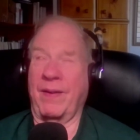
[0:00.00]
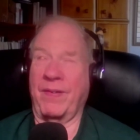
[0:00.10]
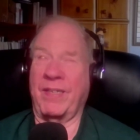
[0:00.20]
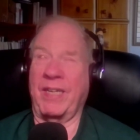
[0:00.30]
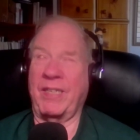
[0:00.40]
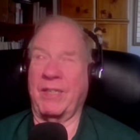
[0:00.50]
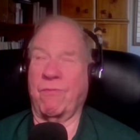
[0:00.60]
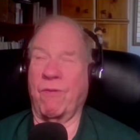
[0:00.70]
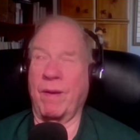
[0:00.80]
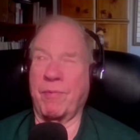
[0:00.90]
And if it
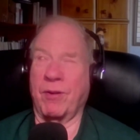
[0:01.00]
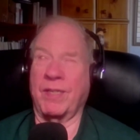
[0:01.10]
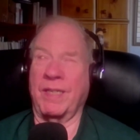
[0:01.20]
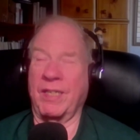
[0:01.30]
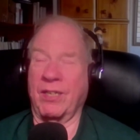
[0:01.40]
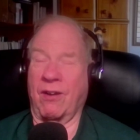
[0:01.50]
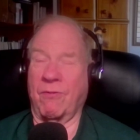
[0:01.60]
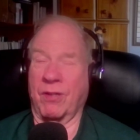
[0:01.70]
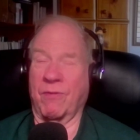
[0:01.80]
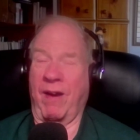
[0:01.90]
changes one person, it's all
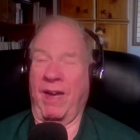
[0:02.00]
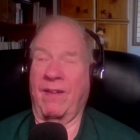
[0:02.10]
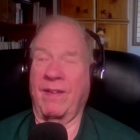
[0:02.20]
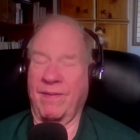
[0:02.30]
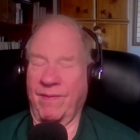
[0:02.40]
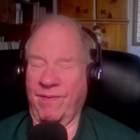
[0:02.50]
worthwhile.